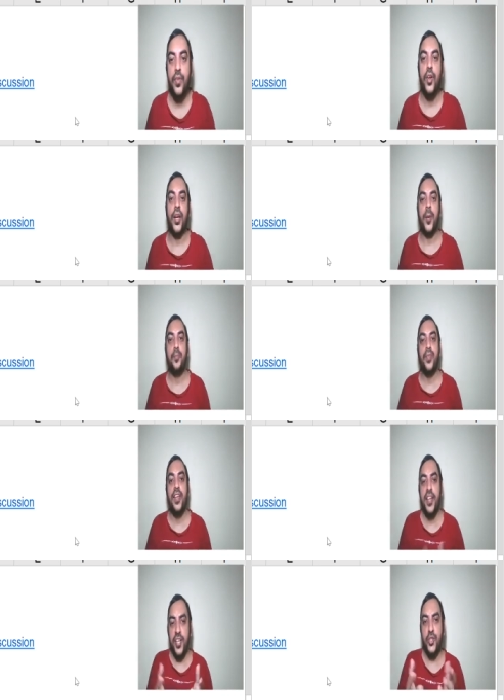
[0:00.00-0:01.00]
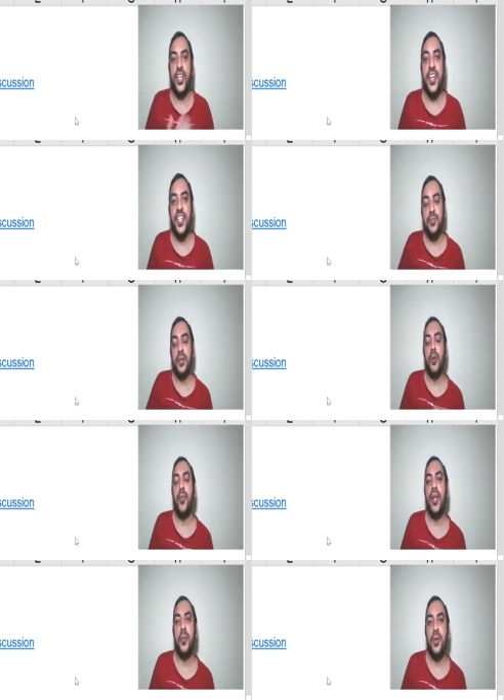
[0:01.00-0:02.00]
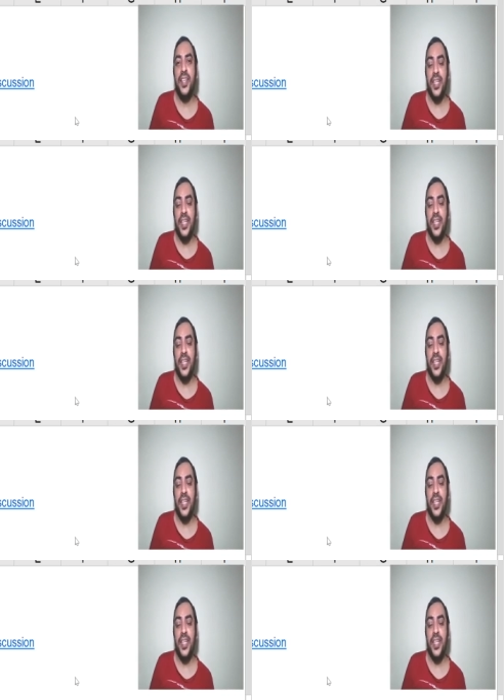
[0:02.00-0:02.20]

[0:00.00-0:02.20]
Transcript: Okay. So here is my mobile number,